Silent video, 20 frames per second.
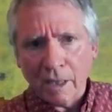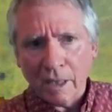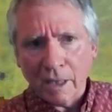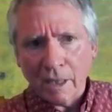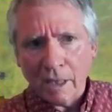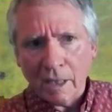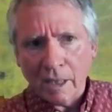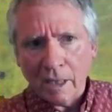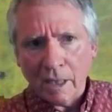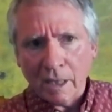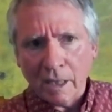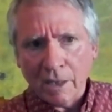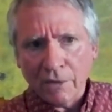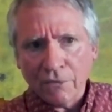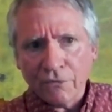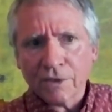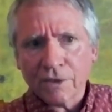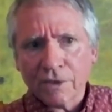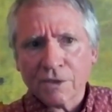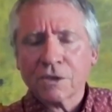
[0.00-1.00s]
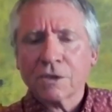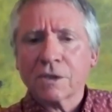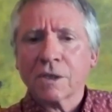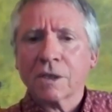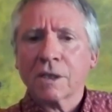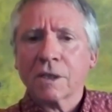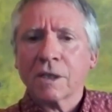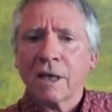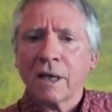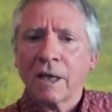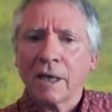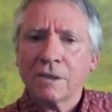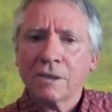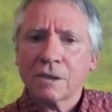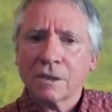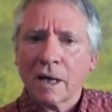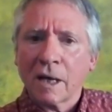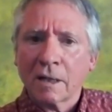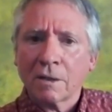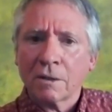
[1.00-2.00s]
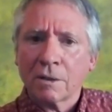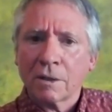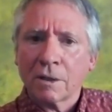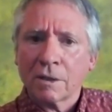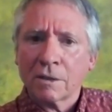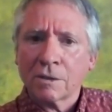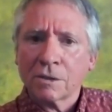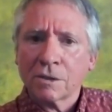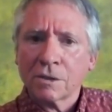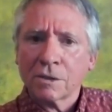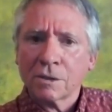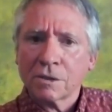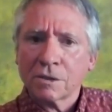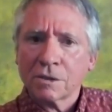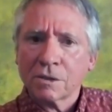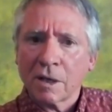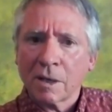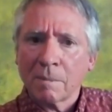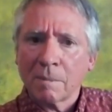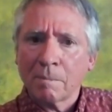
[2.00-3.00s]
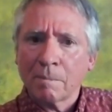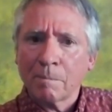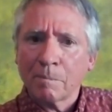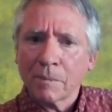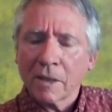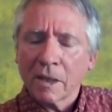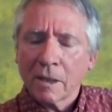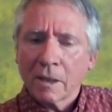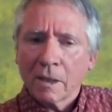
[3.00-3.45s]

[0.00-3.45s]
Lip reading: If it's the case that there's some